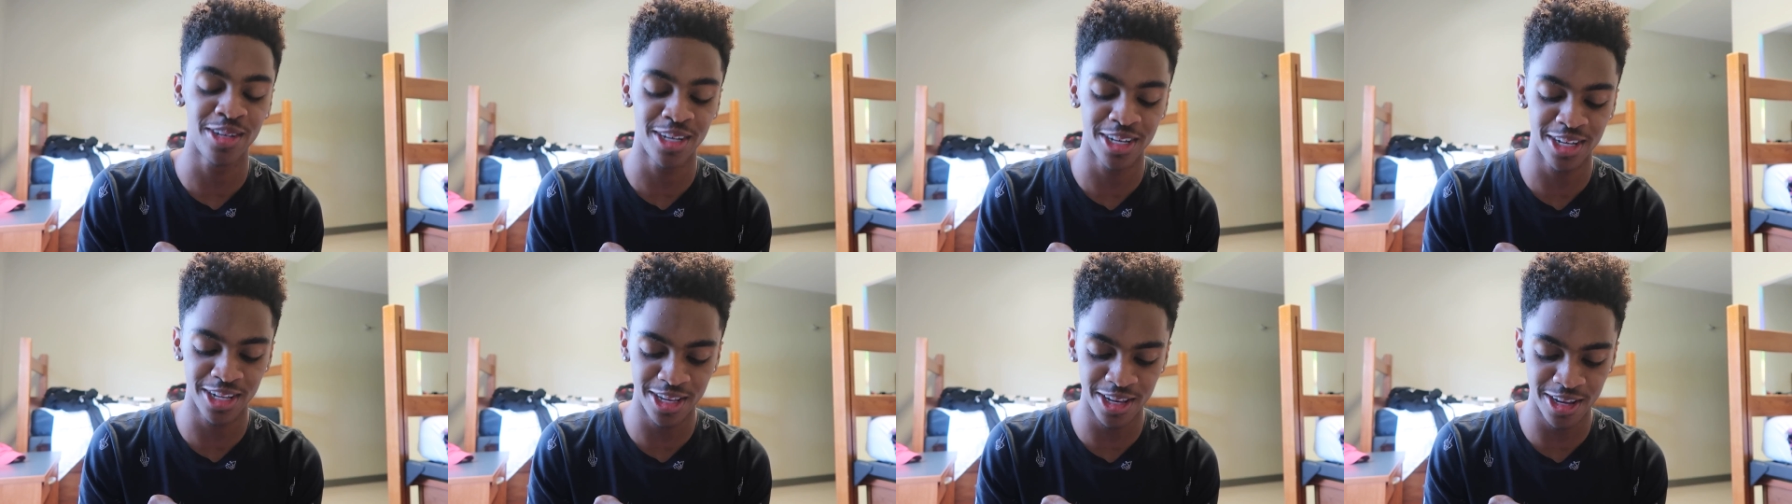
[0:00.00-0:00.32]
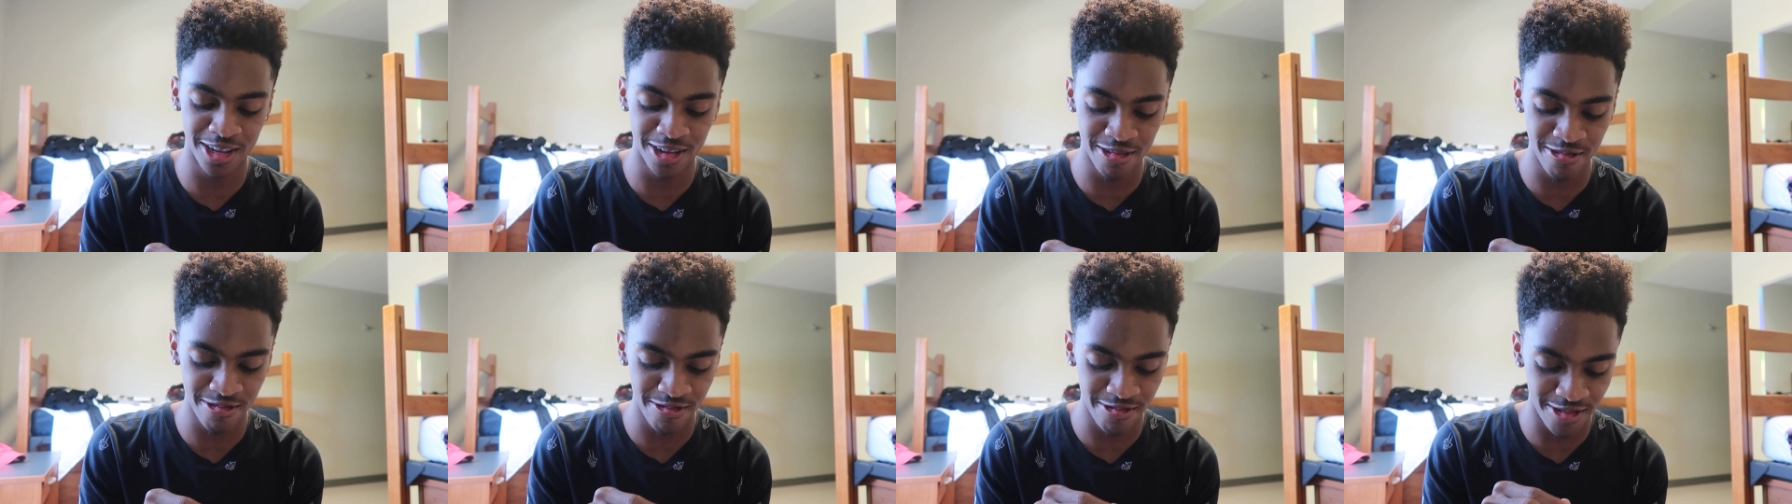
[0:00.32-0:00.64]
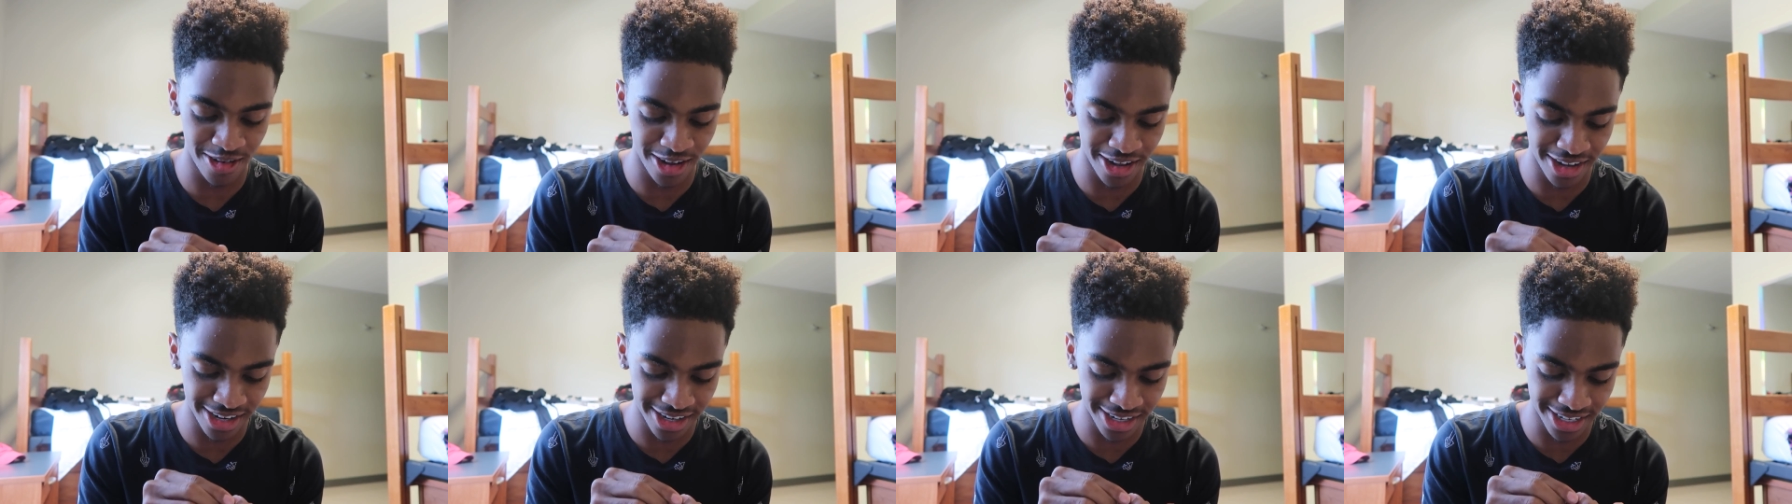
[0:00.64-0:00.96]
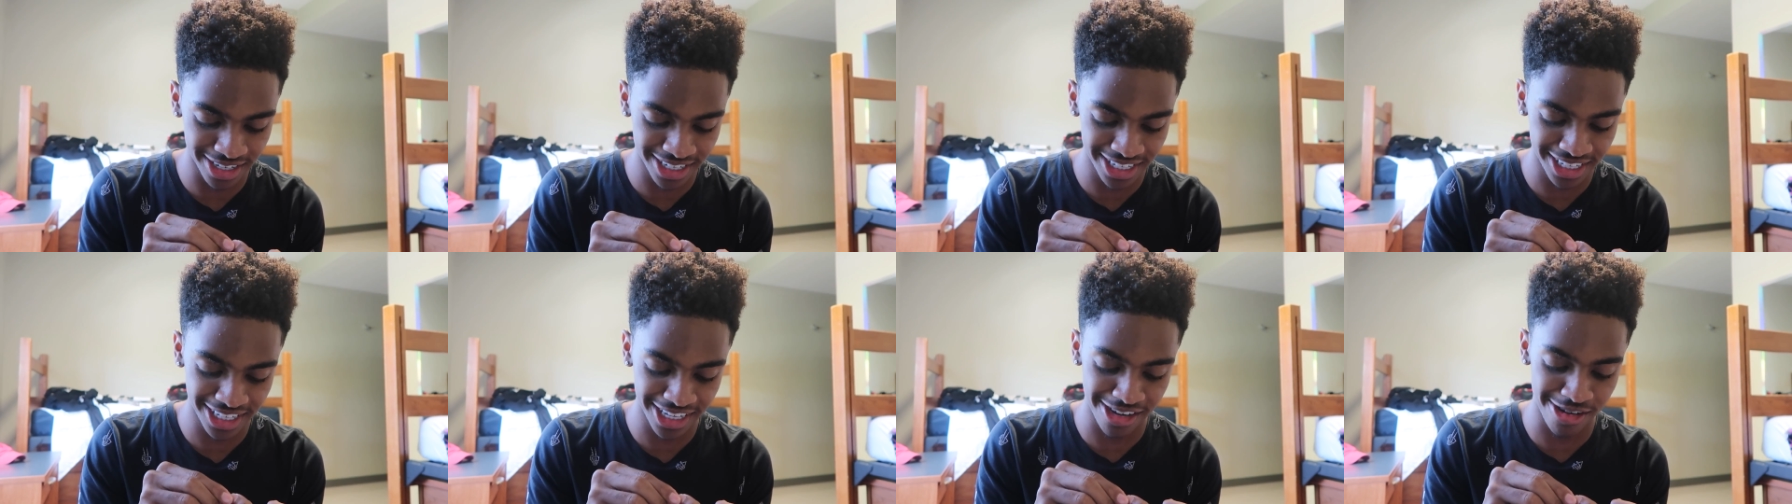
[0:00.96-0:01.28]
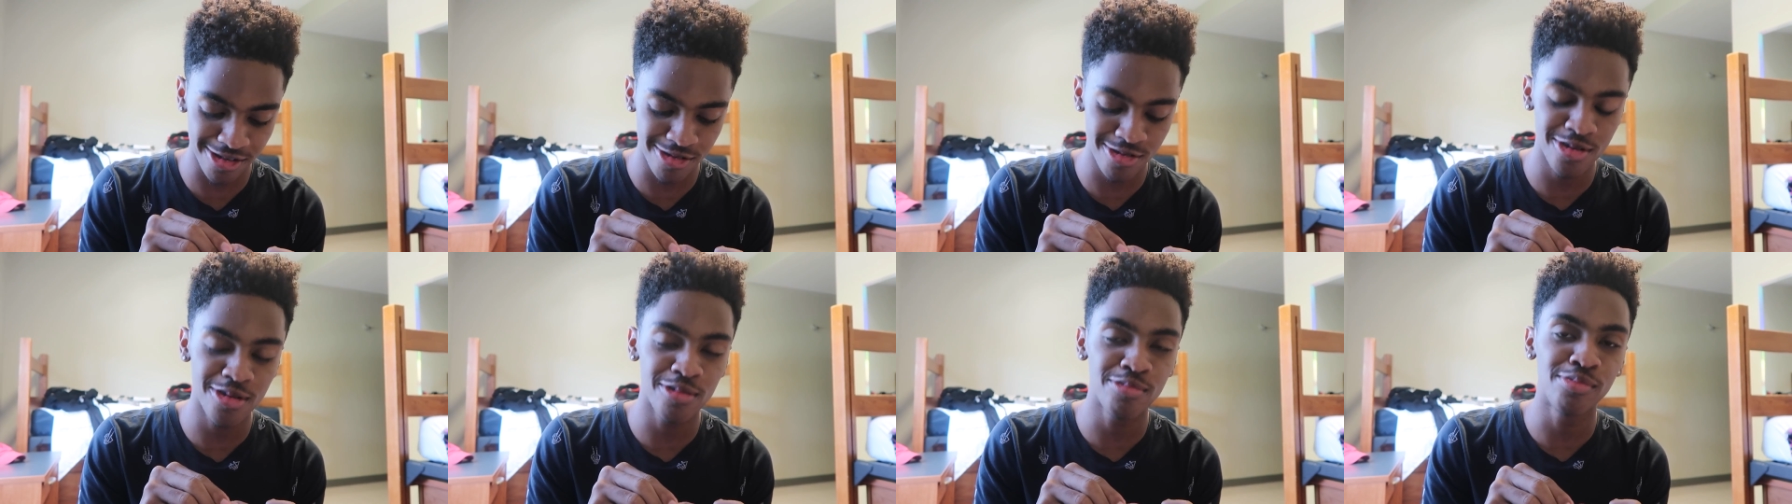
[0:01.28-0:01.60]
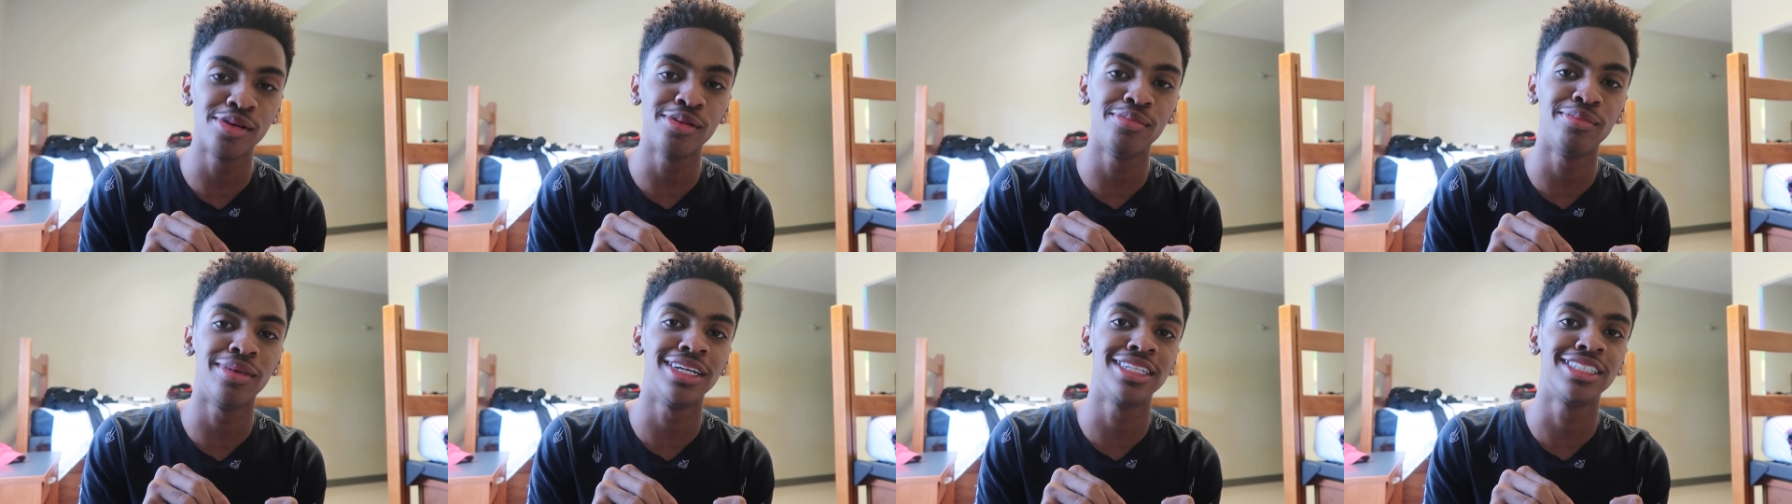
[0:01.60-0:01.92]
me a little follow too
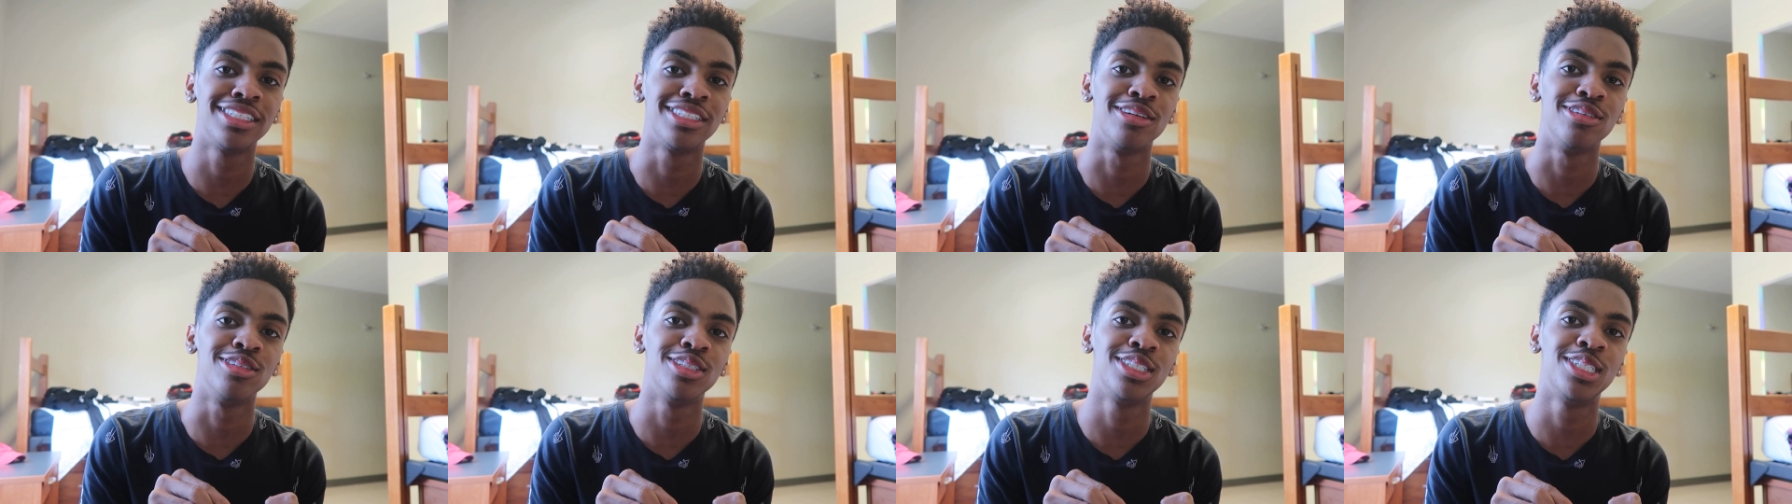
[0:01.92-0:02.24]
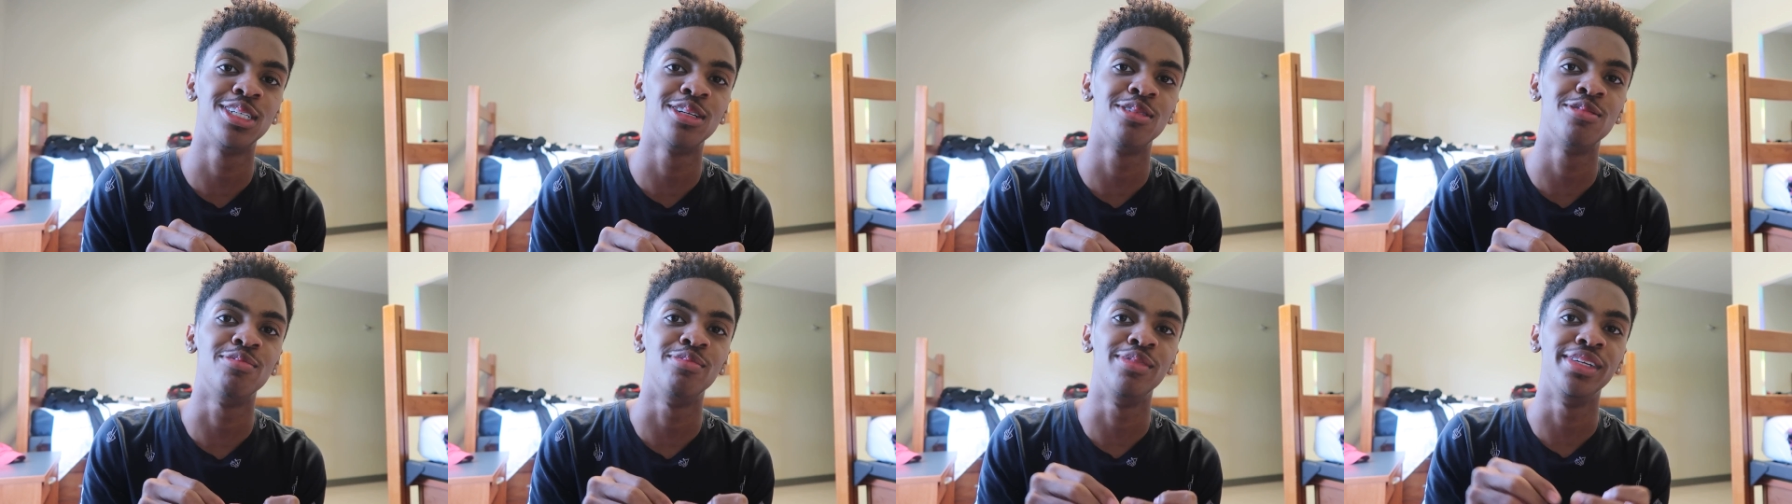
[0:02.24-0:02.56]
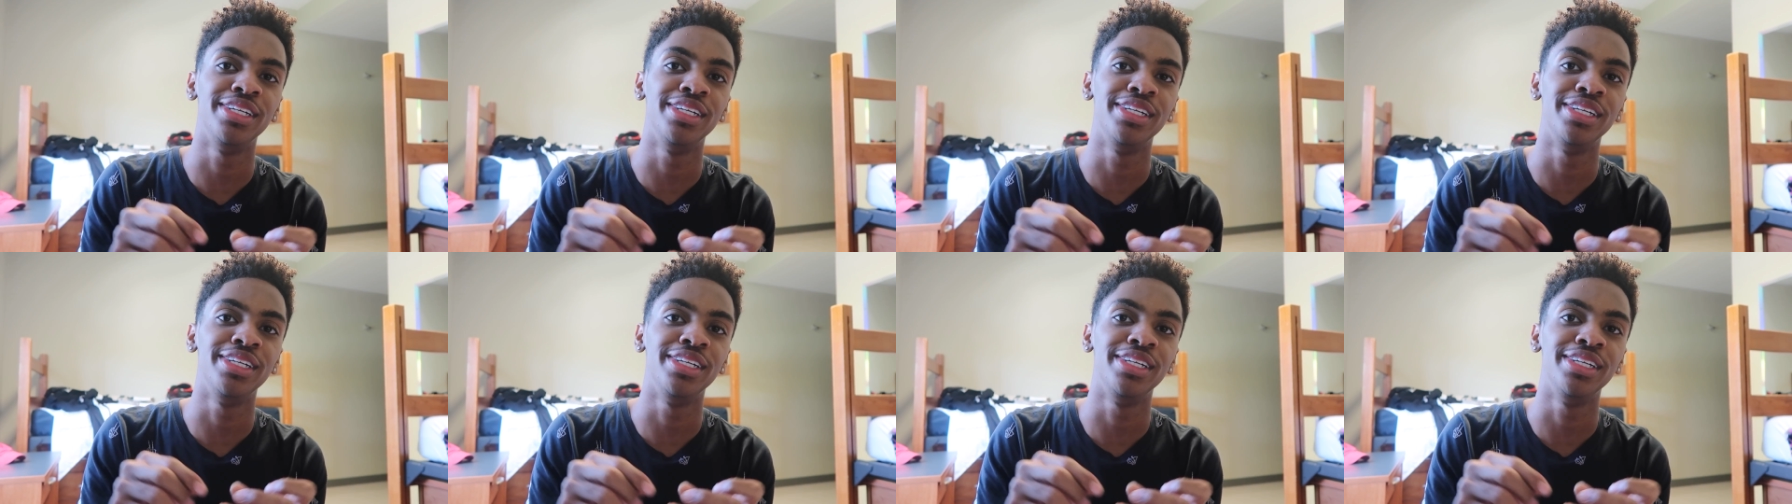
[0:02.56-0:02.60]
and put my social